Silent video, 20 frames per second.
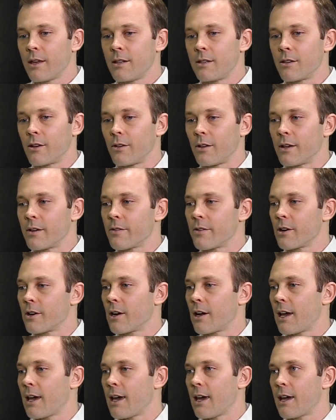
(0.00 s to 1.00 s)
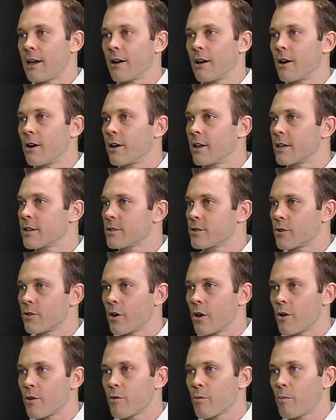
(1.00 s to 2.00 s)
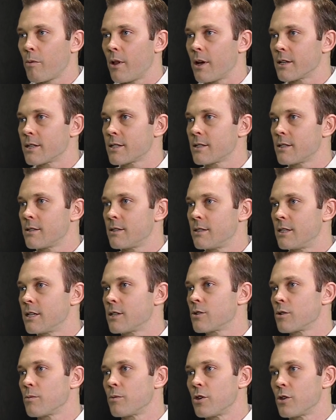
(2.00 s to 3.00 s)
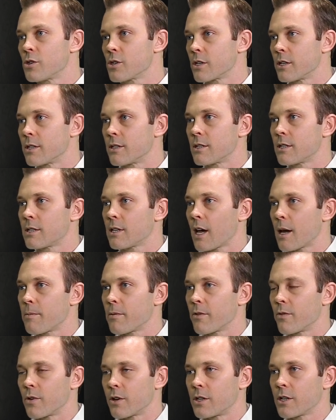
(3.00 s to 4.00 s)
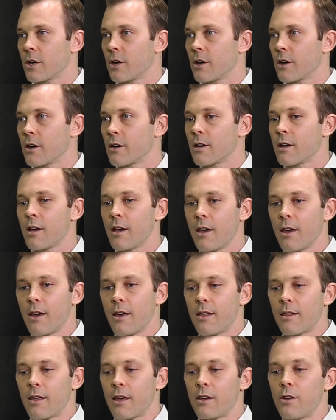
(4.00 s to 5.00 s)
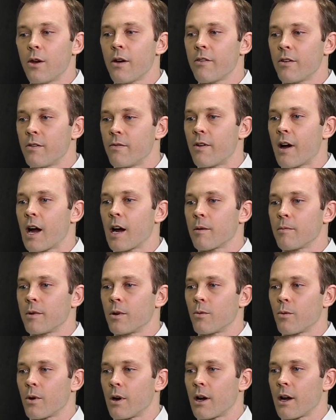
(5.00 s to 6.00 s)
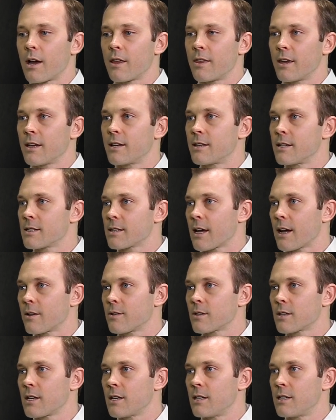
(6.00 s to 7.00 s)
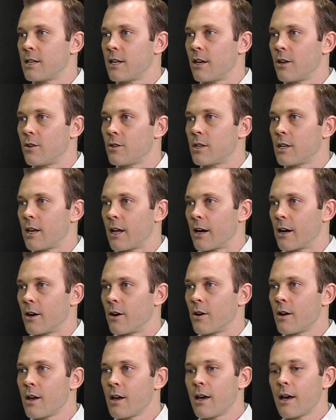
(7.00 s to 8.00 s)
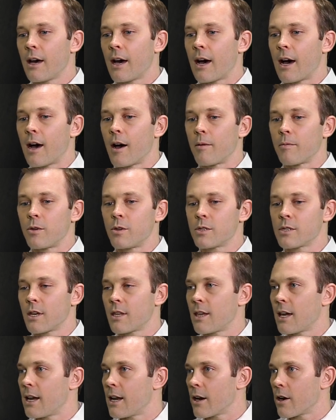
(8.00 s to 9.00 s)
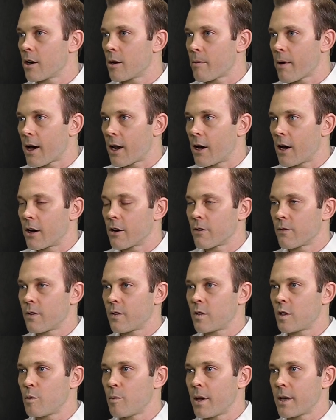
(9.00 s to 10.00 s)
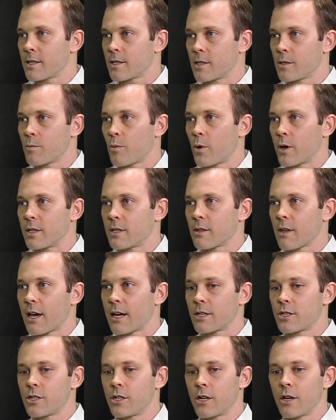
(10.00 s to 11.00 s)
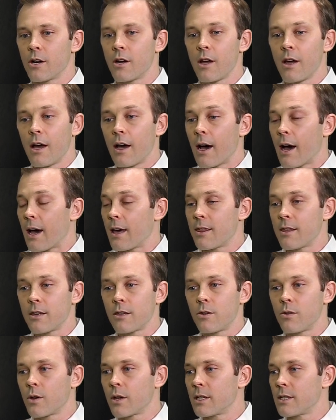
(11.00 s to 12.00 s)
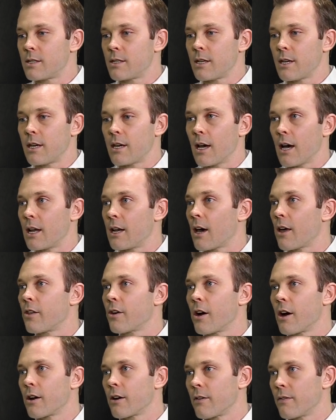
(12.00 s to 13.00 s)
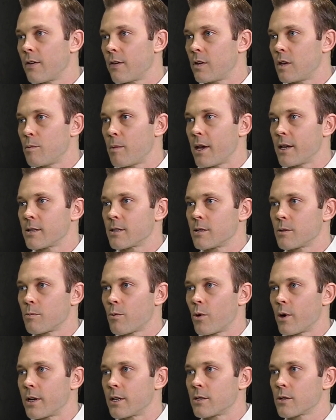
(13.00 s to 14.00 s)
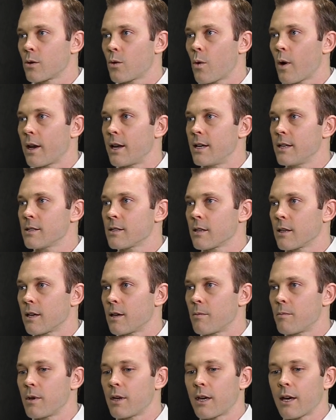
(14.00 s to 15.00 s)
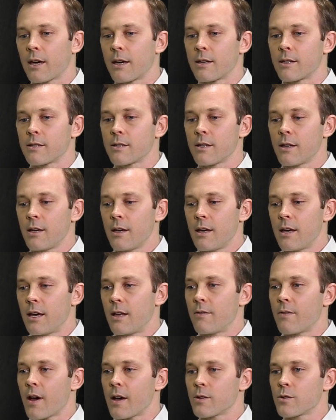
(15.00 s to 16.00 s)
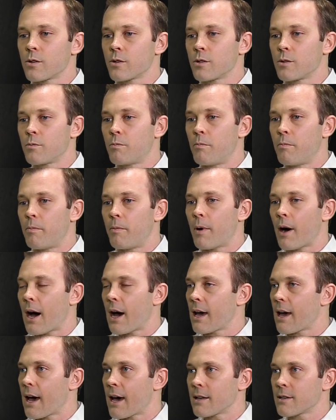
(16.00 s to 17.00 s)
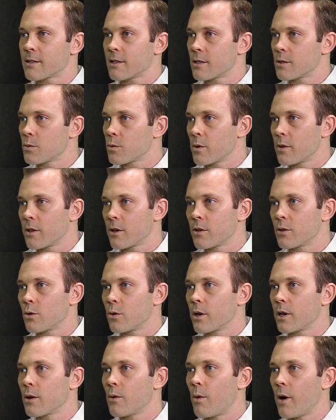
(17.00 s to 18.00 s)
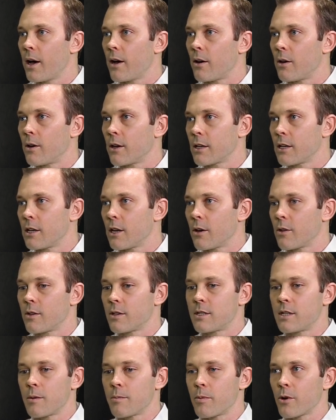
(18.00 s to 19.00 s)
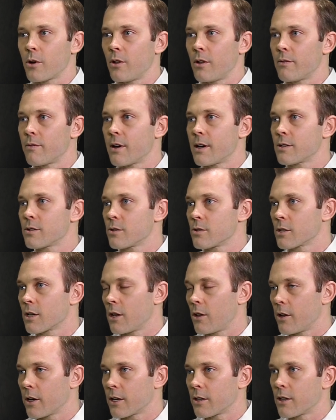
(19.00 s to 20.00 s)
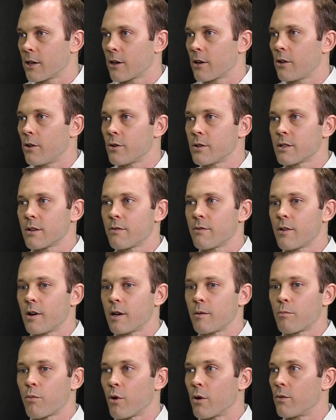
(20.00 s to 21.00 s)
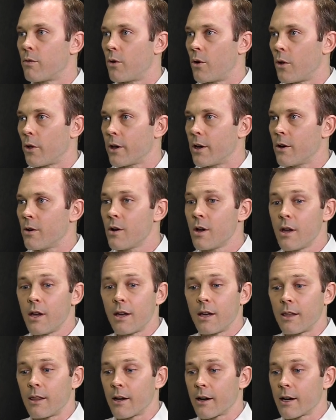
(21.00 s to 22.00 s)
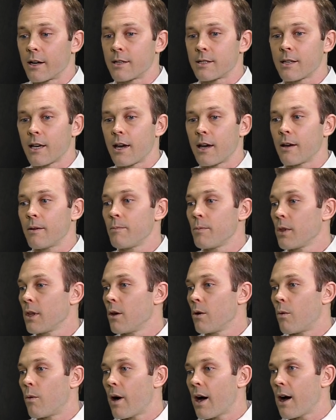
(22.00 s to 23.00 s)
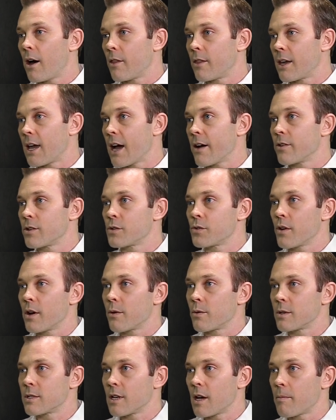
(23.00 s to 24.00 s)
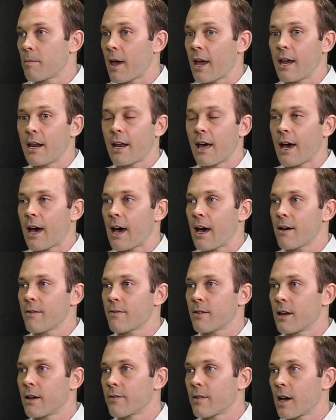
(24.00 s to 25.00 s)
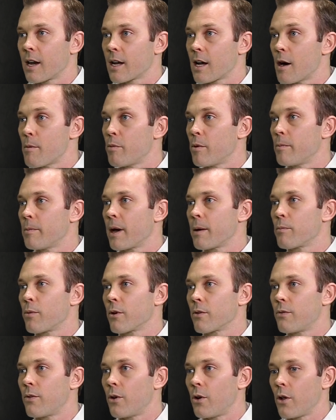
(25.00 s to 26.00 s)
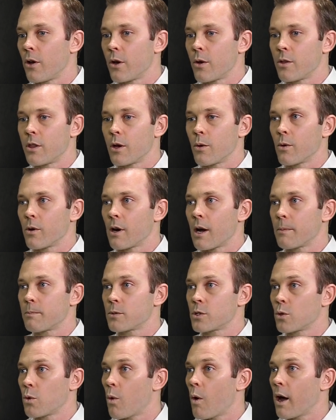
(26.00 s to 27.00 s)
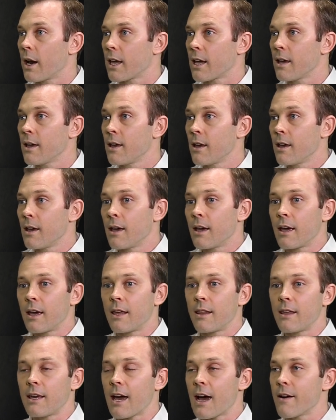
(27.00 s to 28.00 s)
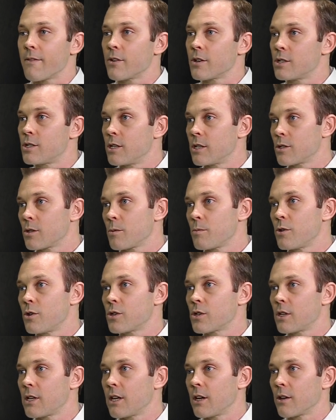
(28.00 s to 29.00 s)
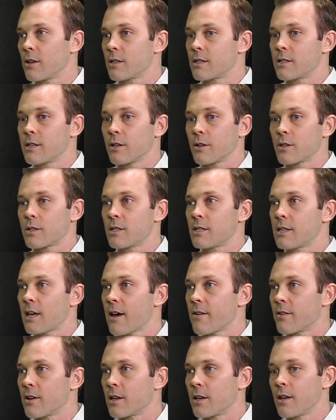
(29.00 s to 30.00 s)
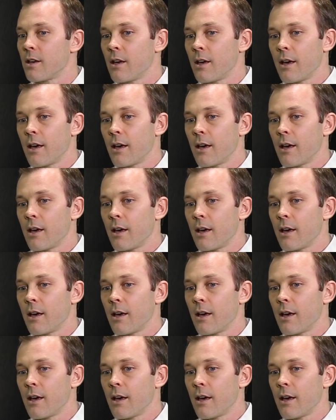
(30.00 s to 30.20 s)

deliver a earnings growth plus distributions type of return, then you have an environment where I think discounts continue to narrow. You said they narrowed about 150 basis points last year. I think you could see another 150 basis points quite easily because investors buy assets when they're doing well. The typical investor is going to look at their closed-end fund portfolio and they're going to say, wow, the average fund was up 8.5 and I've got a couple in my portfolio that were up 20 and the average distribution yield is still 7.